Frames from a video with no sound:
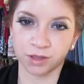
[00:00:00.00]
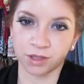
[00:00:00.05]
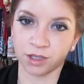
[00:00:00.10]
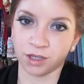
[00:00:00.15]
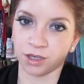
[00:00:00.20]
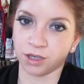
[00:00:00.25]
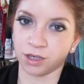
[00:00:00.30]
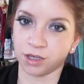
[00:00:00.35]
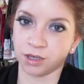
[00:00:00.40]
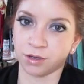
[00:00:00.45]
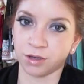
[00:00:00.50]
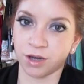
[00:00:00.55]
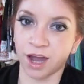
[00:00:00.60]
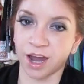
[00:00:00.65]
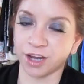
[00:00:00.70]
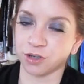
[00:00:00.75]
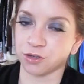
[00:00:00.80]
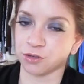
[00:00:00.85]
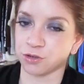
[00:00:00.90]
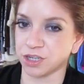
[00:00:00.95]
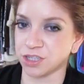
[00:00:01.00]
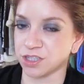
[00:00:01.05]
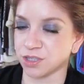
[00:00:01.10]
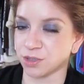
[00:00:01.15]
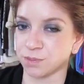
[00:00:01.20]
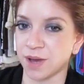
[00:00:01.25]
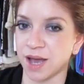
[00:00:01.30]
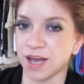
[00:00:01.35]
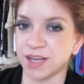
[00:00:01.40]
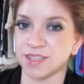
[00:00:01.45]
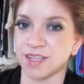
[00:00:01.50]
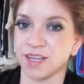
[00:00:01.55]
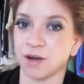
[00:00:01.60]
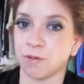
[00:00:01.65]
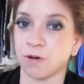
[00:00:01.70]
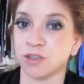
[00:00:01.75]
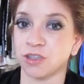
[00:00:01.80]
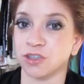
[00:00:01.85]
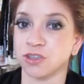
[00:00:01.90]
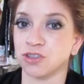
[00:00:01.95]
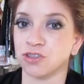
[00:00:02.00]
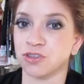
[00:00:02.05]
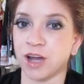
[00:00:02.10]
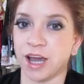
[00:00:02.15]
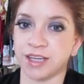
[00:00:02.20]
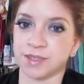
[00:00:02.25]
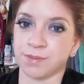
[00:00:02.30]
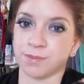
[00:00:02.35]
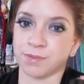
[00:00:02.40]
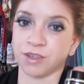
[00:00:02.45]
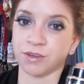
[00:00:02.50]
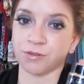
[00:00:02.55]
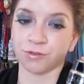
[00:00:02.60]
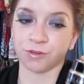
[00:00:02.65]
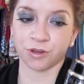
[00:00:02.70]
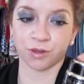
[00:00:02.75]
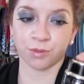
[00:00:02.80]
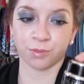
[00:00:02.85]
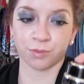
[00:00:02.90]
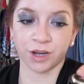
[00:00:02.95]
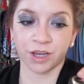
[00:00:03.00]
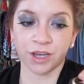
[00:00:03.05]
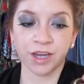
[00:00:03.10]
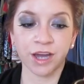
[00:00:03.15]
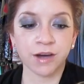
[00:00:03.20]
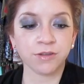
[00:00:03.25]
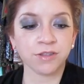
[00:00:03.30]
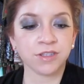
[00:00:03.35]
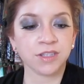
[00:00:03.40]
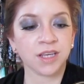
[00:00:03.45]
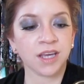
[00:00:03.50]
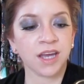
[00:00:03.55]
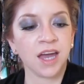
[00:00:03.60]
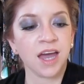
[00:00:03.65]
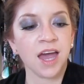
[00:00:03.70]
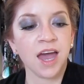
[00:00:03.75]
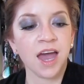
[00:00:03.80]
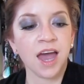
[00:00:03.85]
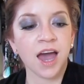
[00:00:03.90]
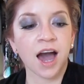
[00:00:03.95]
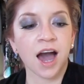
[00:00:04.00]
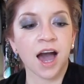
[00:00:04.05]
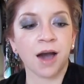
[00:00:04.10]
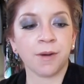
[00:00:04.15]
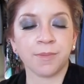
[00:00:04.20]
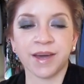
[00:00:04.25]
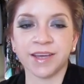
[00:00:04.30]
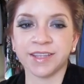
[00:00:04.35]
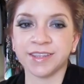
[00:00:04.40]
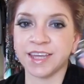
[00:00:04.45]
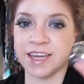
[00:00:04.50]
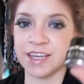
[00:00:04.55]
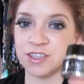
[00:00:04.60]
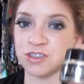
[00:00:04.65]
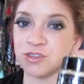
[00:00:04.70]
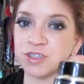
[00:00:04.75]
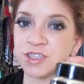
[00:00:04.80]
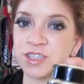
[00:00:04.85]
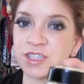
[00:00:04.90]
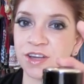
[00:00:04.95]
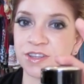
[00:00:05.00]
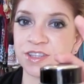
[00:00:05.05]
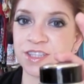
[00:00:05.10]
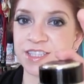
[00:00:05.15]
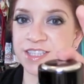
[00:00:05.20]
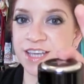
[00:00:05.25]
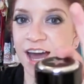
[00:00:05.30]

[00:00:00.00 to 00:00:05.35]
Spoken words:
the hydration mask that I wanted to try something for the breakouts. And they do sell this